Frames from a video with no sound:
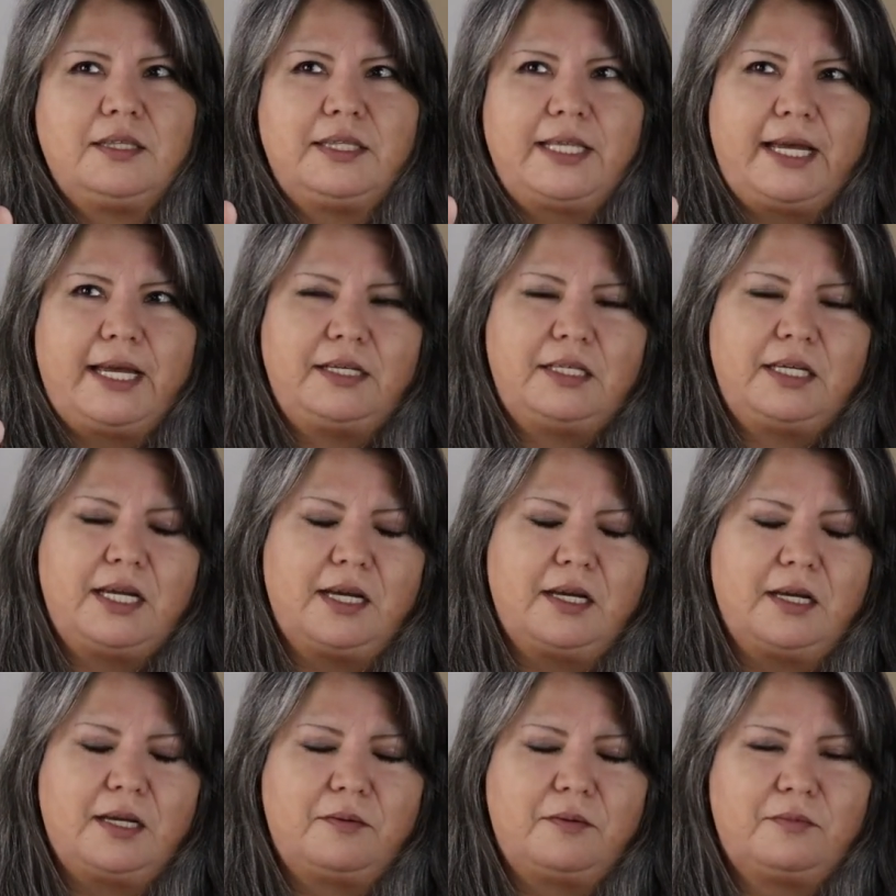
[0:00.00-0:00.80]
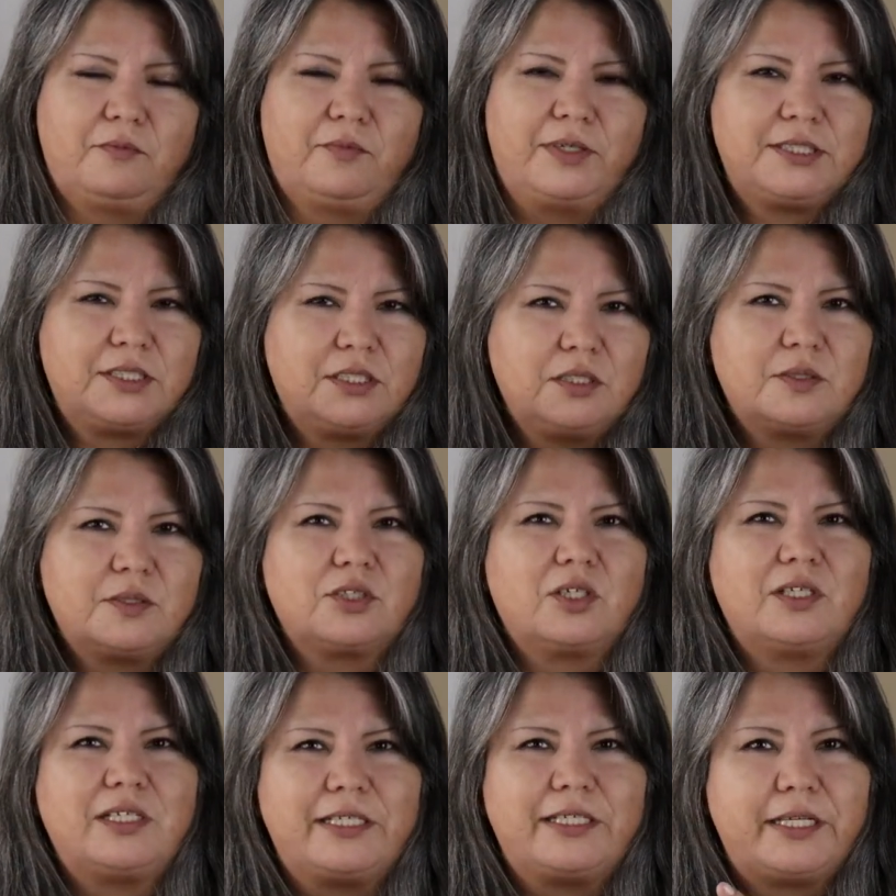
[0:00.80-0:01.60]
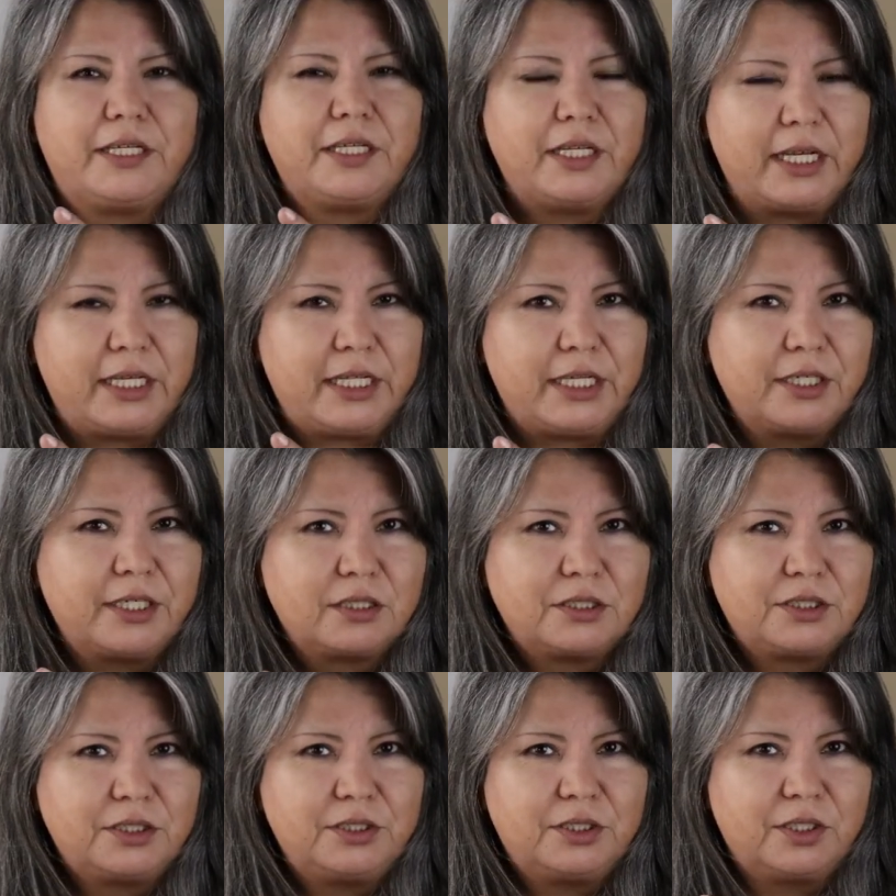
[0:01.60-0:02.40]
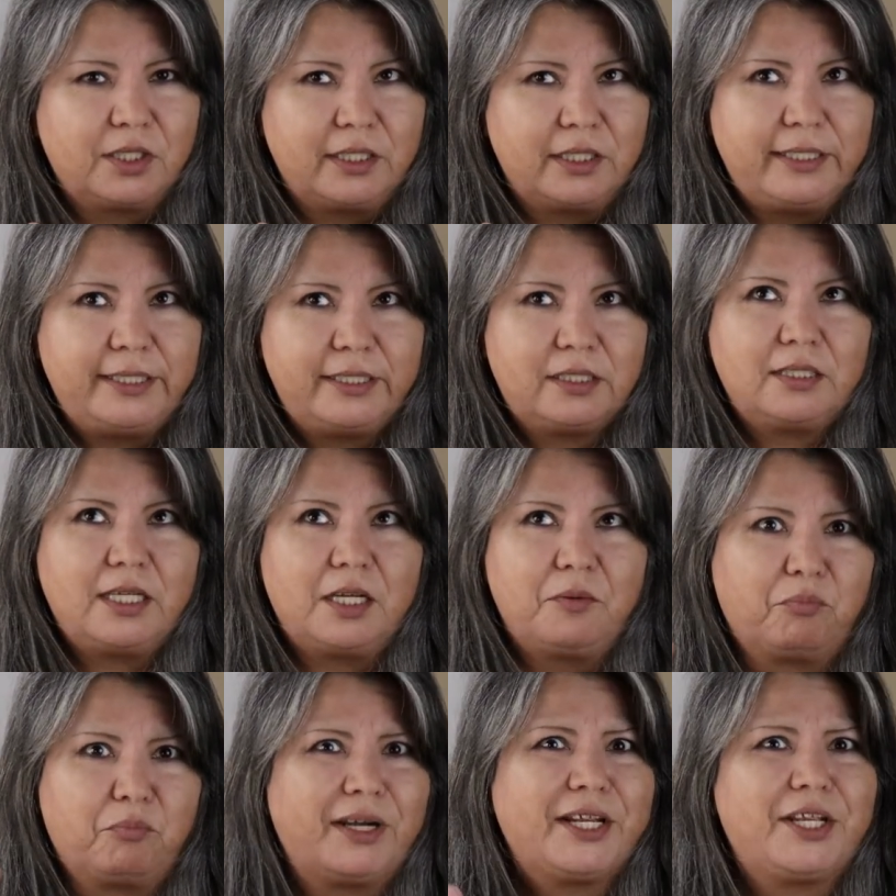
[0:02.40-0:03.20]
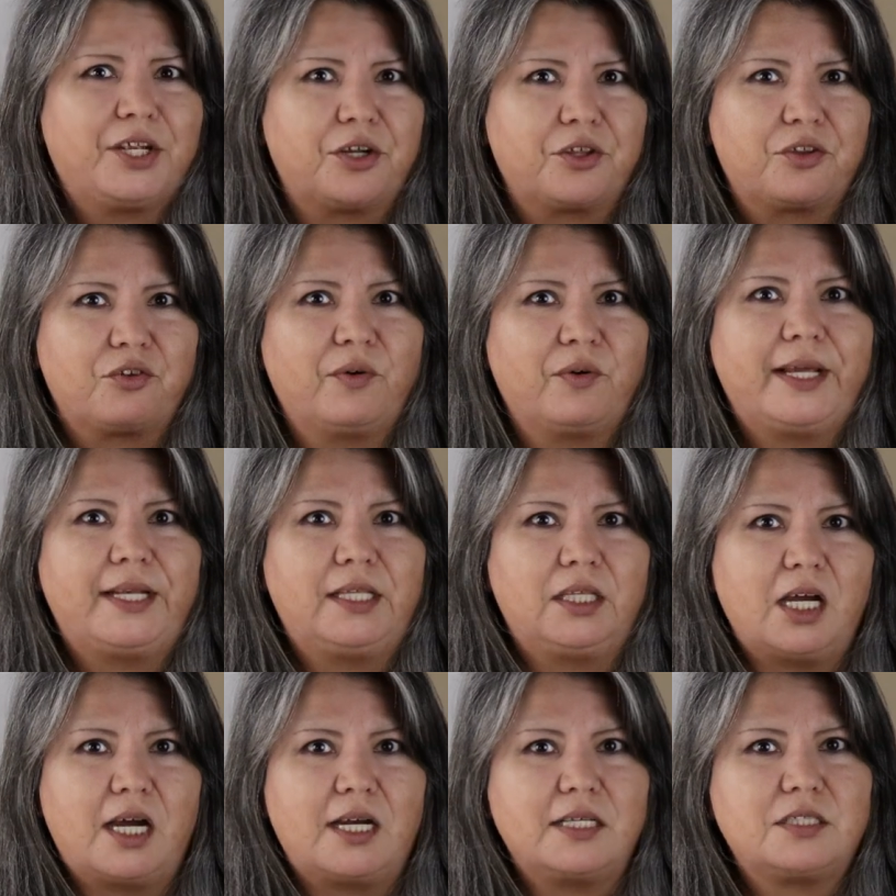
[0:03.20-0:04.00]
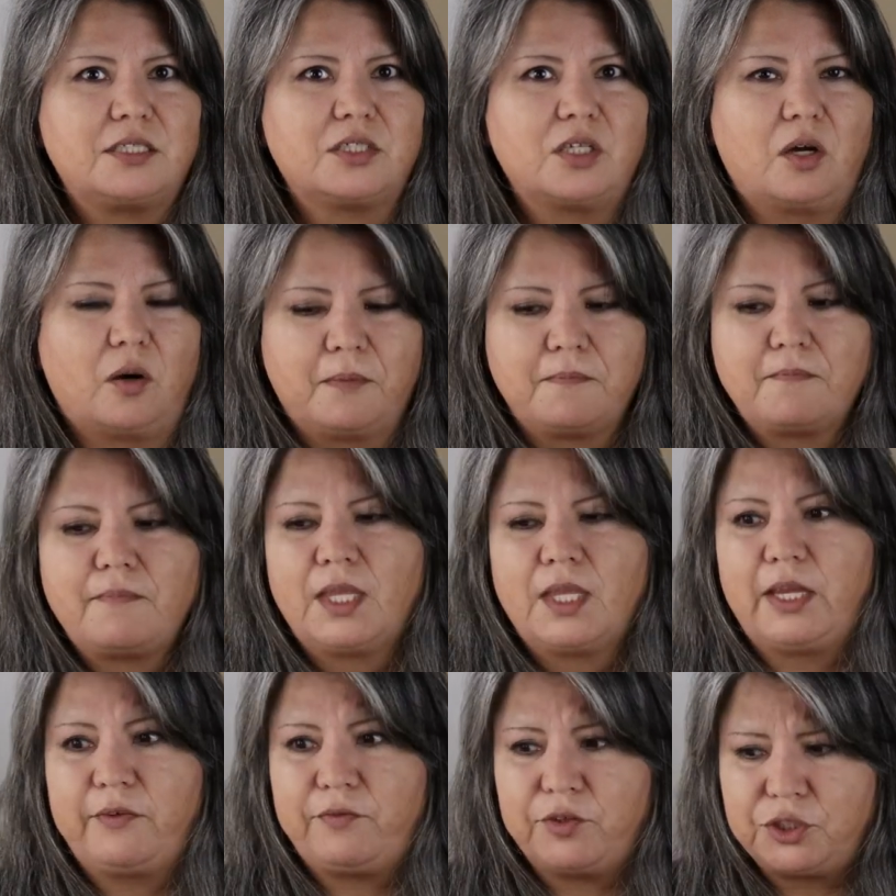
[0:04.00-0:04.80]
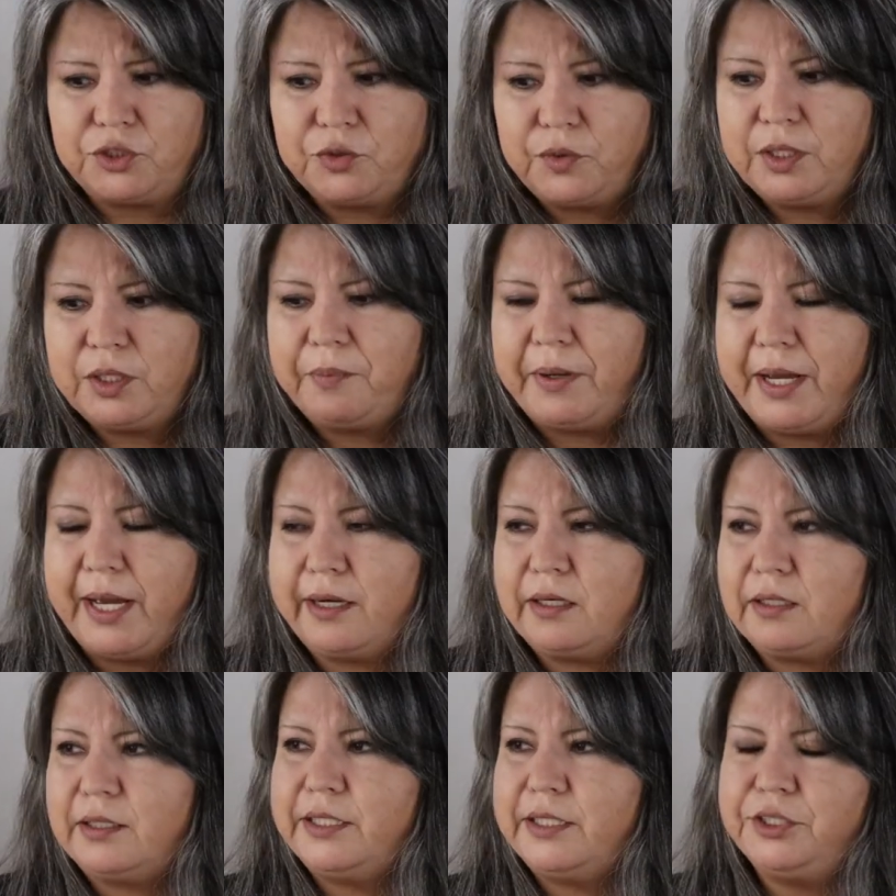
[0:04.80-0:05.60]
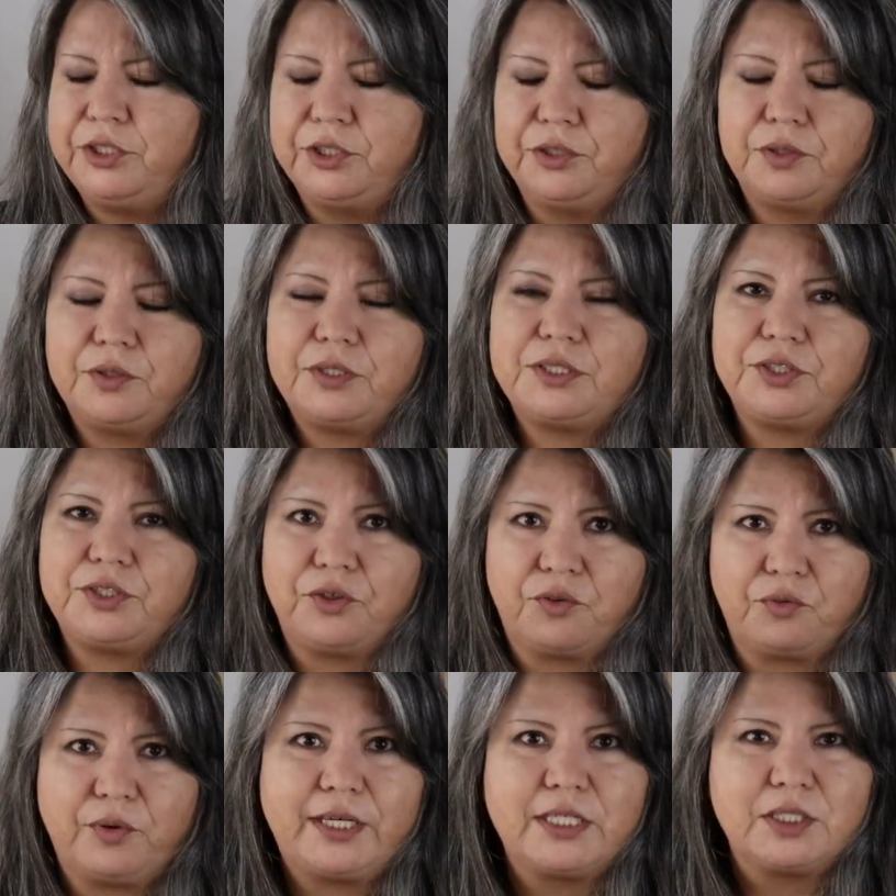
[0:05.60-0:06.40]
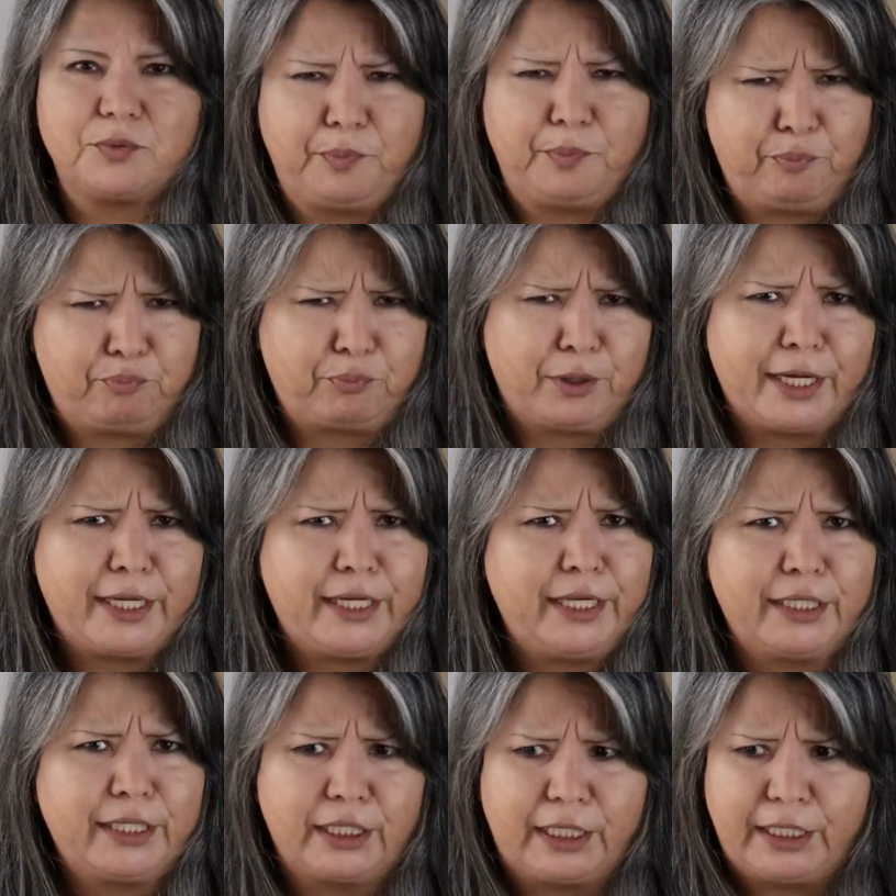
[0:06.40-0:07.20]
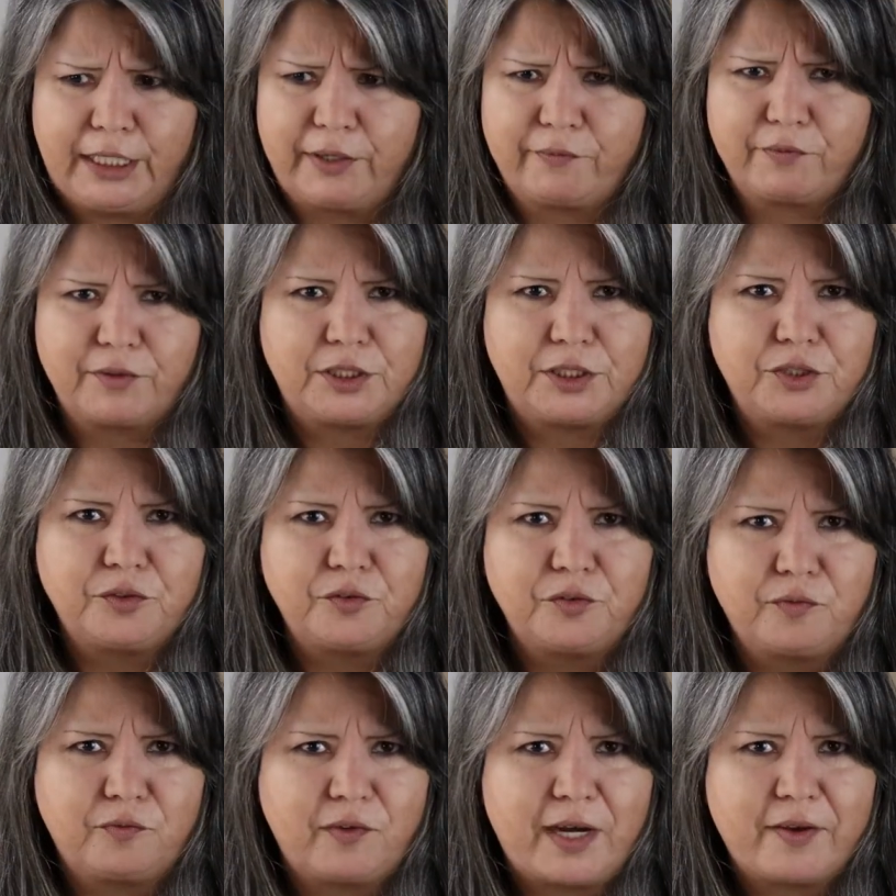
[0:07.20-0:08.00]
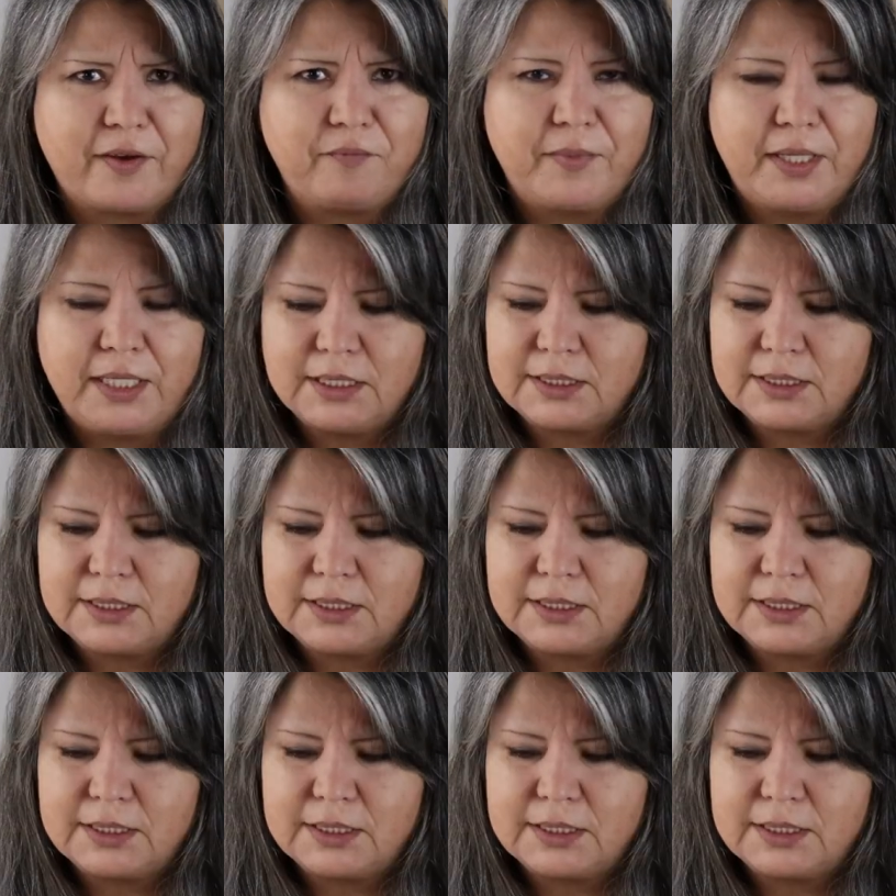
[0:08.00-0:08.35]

that um, residue is going to adhere to your needle and break your thread a lot. So if you're doing a pattern and you notice your thread is breaking like every two or five